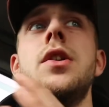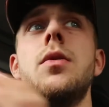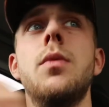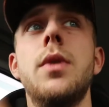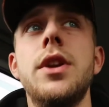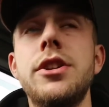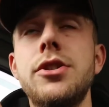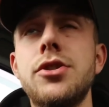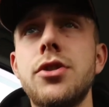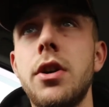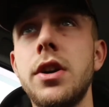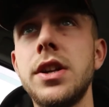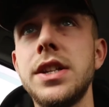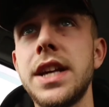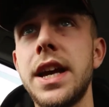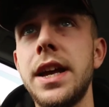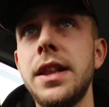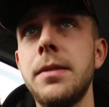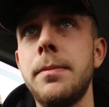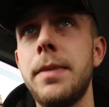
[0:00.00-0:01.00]
when you try and
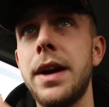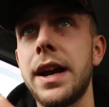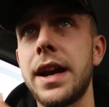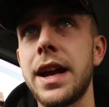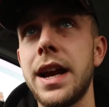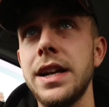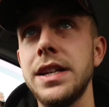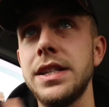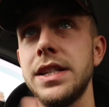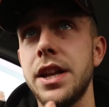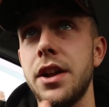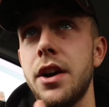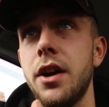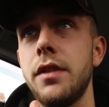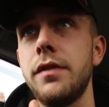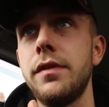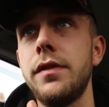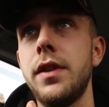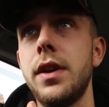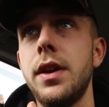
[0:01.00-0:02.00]
take the back casing
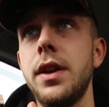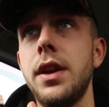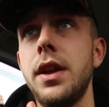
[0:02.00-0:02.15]
off,